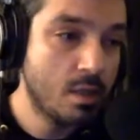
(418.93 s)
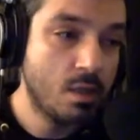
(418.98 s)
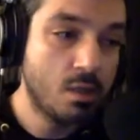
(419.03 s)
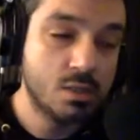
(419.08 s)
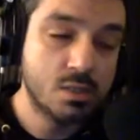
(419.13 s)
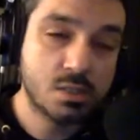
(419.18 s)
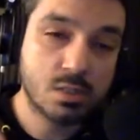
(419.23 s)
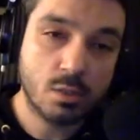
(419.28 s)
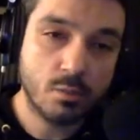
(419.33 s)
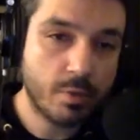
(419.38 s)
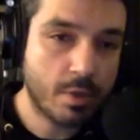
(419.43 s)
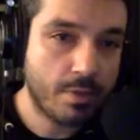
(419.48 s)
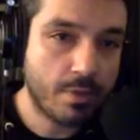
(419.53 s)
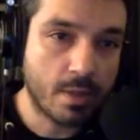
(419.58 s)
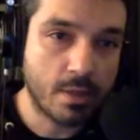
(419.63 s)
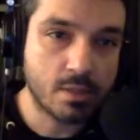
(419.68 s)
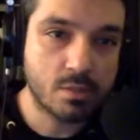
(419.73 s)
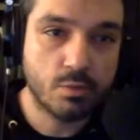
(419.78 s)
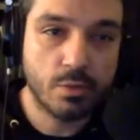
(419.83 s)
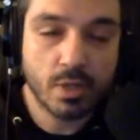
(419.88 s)
so many
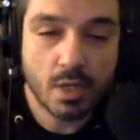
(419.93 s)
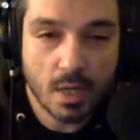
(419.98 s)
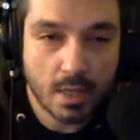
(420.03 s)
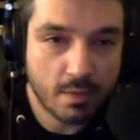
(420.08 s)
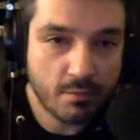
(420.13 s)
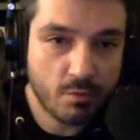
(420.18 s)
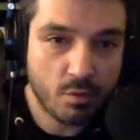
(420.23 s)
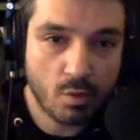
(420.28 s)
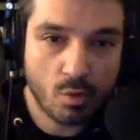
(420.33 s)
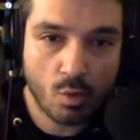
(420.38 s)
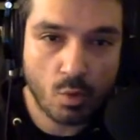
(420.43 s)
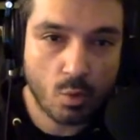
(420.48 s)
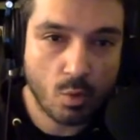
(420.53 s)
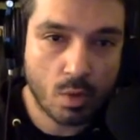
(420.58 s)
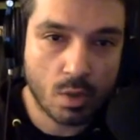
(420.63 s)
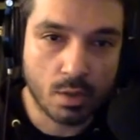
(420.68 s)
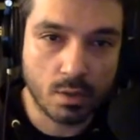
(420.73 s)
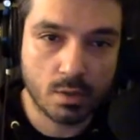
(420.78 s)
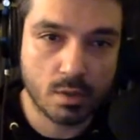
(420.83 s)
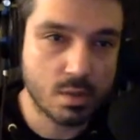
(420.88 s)
things. We got everything we
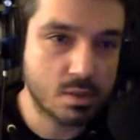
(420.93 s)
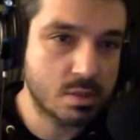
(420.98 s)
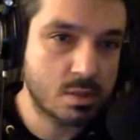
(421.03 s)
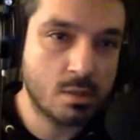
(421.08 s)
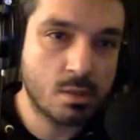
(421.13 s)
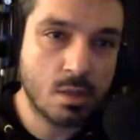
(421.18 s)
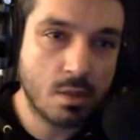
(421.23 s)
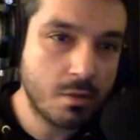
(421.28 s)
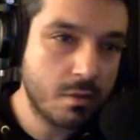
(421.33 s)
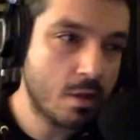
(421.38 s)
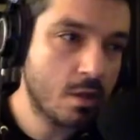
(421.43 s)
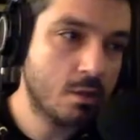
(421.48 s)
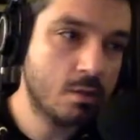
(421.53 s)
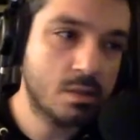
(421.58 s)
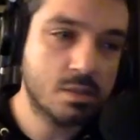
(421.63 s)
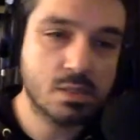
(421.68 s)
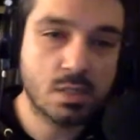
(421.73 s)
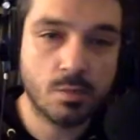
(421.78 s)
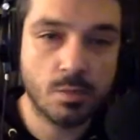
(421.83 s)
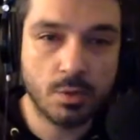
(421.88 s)
wanted. There's nothing
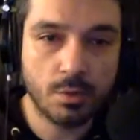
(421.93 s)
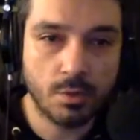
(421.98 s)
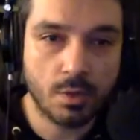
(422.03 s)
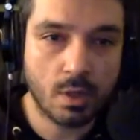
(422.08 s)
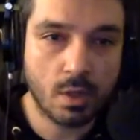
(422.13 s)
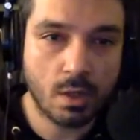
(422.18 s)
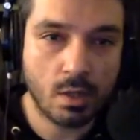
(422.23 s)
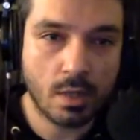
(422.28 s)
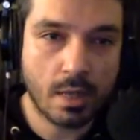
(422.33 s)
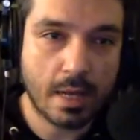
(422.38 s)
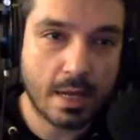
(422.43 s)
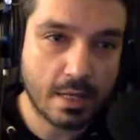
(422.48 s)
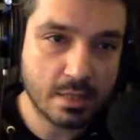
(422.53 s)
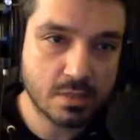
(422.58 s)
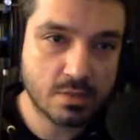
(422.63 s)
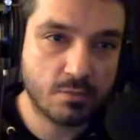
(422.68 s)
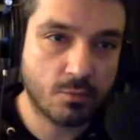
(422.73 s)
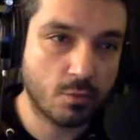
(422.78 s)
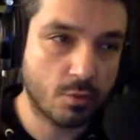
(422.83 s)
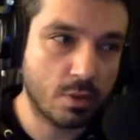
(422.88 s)
this community
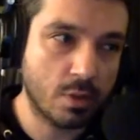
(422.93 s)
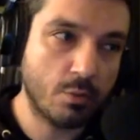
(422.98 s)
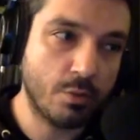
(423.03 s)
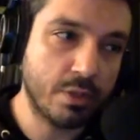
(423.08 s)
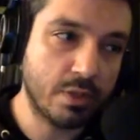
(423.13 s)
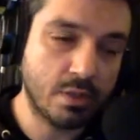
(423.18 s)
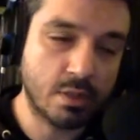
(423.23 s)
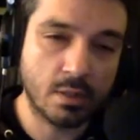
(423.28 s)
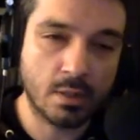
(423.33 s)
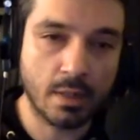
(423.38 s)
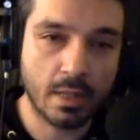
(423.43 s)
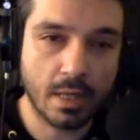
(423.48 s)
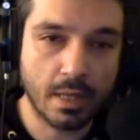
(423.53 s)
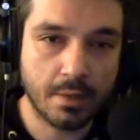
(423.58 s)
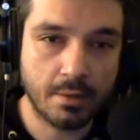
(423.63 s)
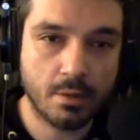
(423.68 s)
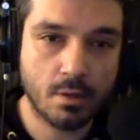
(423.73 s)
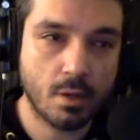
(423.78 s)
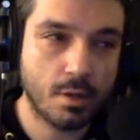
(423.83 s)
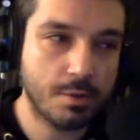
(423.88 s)
asked for that we didn't get,
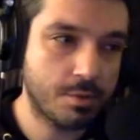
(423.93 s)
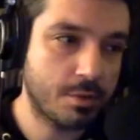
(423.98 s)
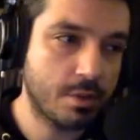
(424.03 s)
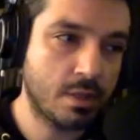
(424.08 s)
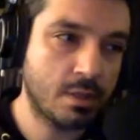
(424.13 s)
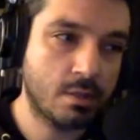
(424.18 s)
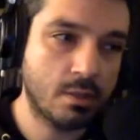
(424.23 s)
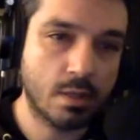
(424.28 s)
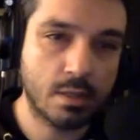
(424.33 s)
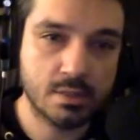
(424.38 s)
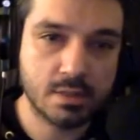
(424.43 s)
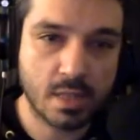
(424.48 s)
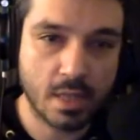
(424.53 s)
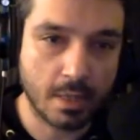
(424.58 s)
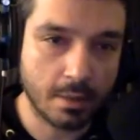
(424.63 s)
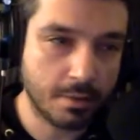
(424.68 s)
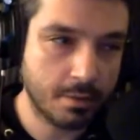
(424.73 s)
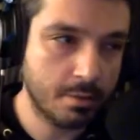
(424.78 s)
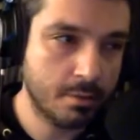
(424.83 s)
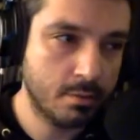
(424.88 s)
other than a
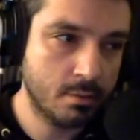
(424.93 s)
tank,